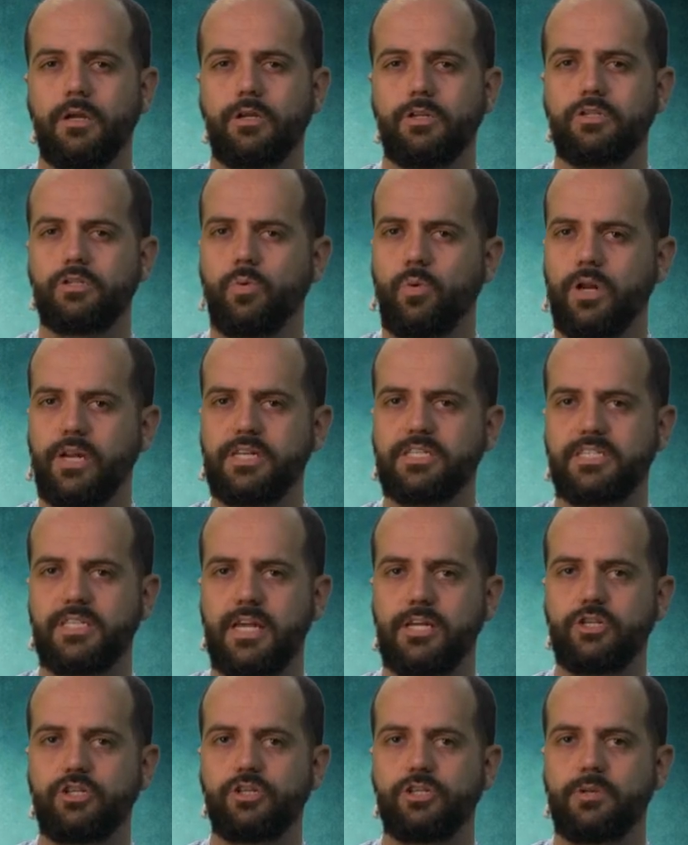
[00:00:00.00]
To what
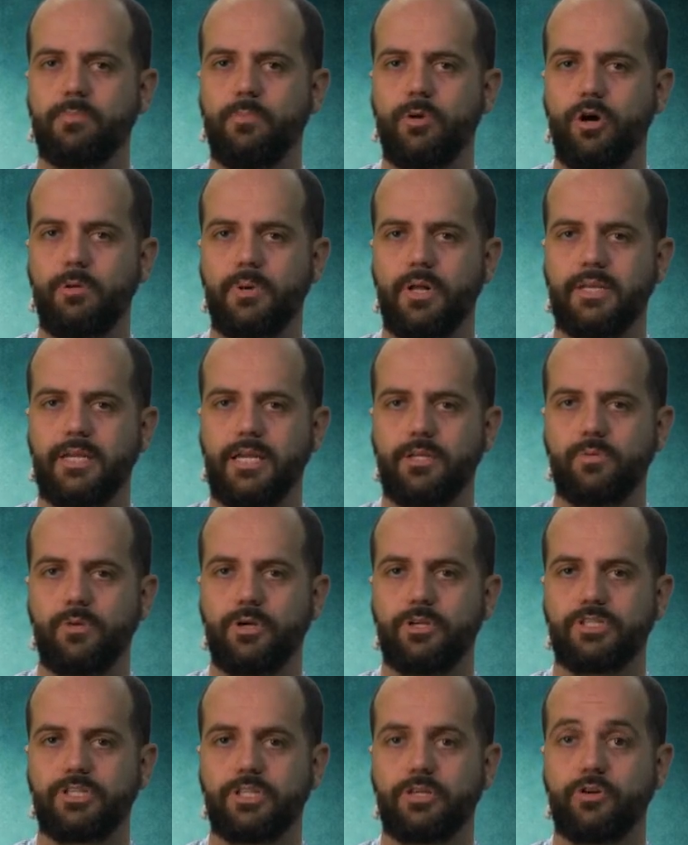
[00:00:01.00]
extent should the mobile
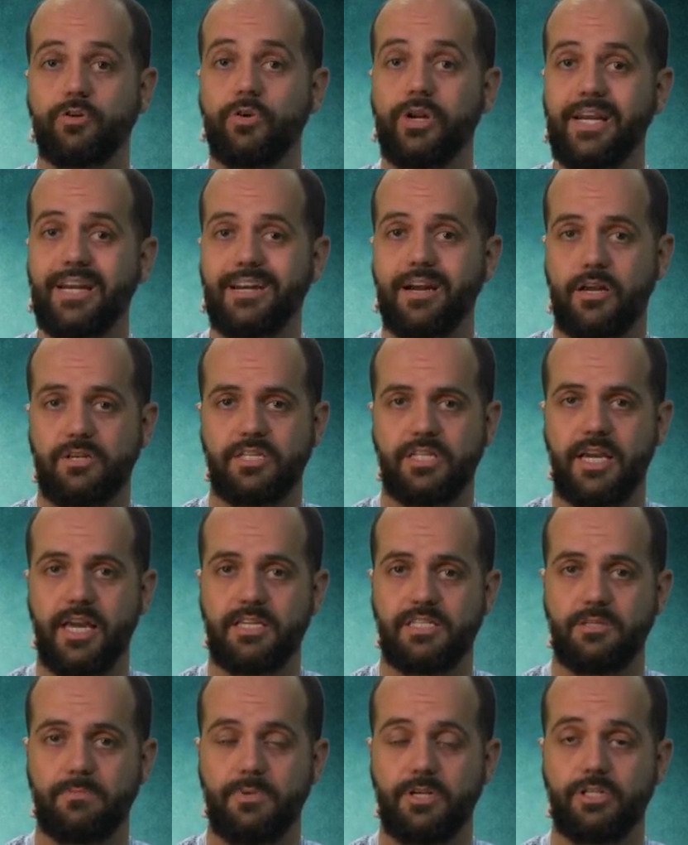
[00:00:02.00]
network's greenhouse
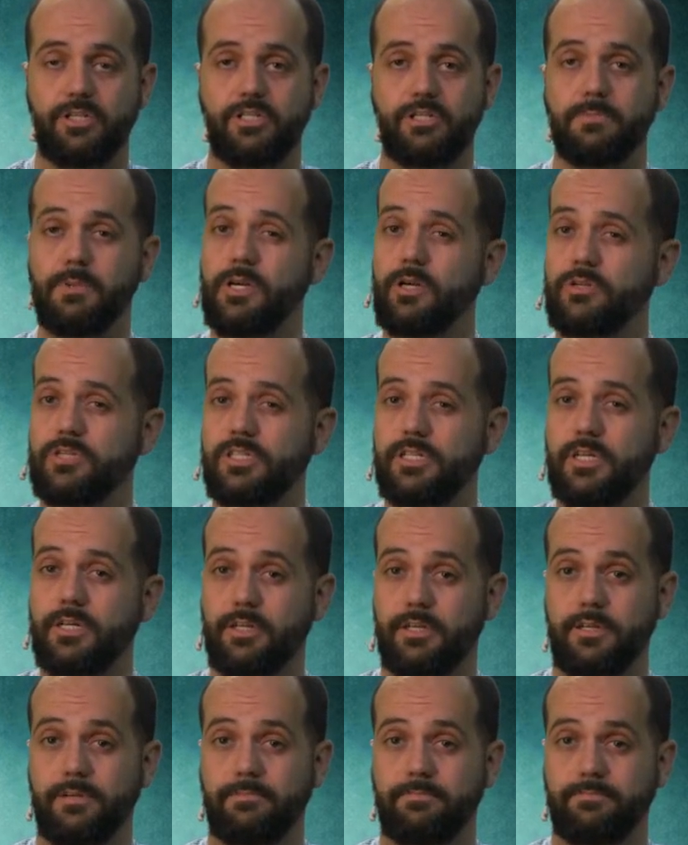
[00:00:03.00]
gas emissions be
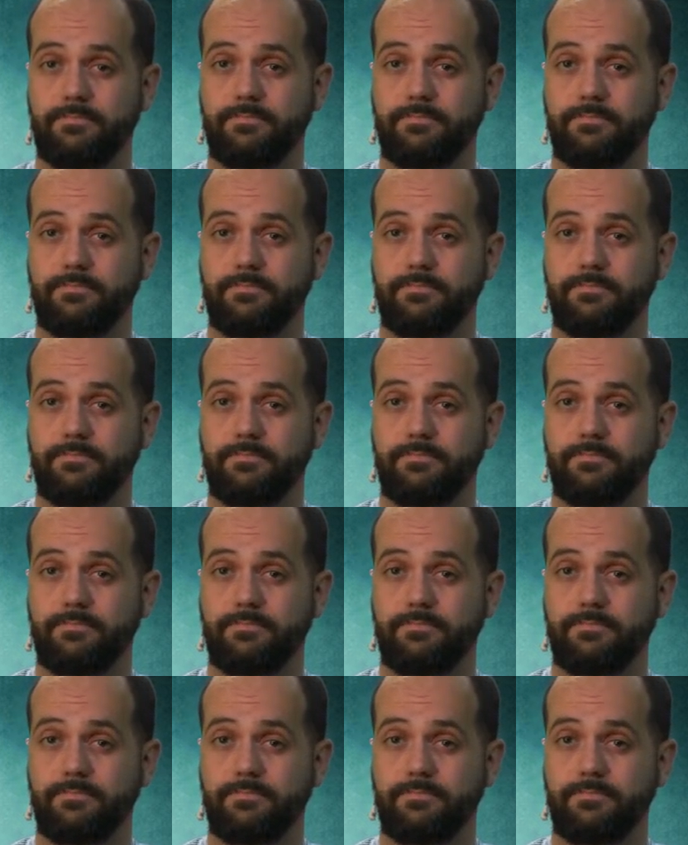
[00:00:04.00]
considered?